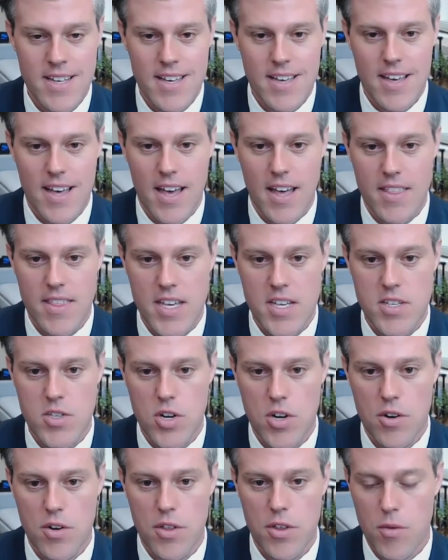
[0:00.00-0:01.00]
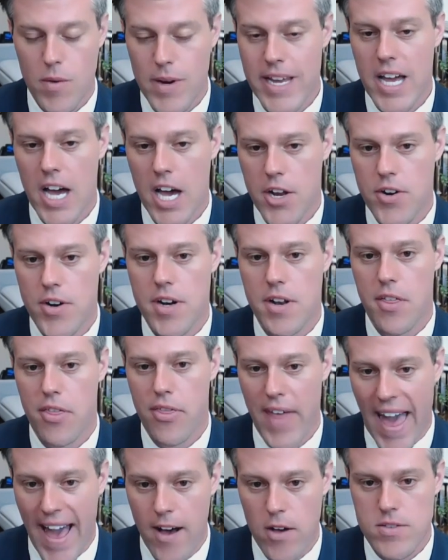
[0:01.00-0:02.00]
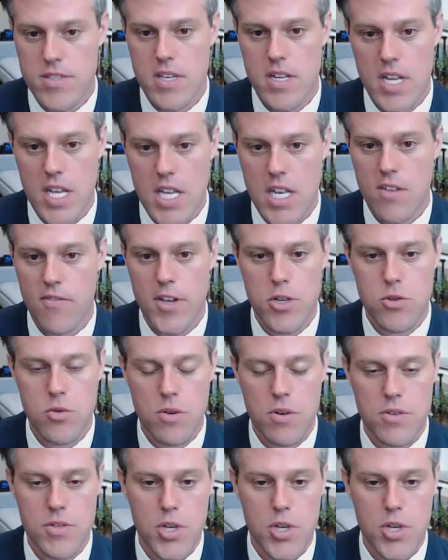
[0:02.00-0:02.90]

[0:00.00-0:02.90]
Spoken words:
These are 300,000 individuals